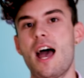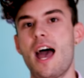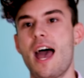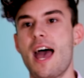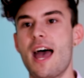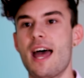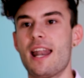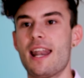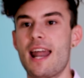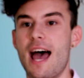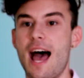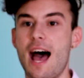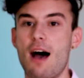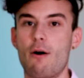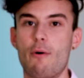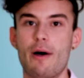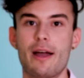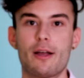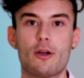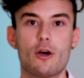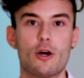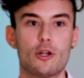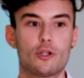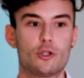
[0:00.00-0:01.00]
and how
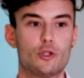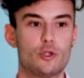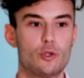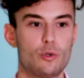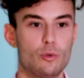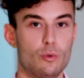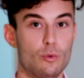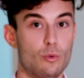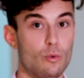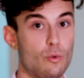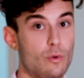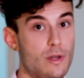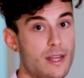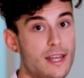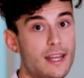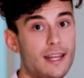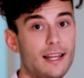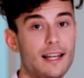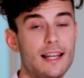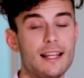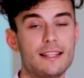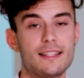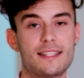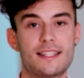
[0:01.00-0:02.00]
I got to
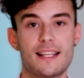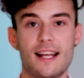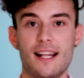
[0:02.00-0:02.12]
England,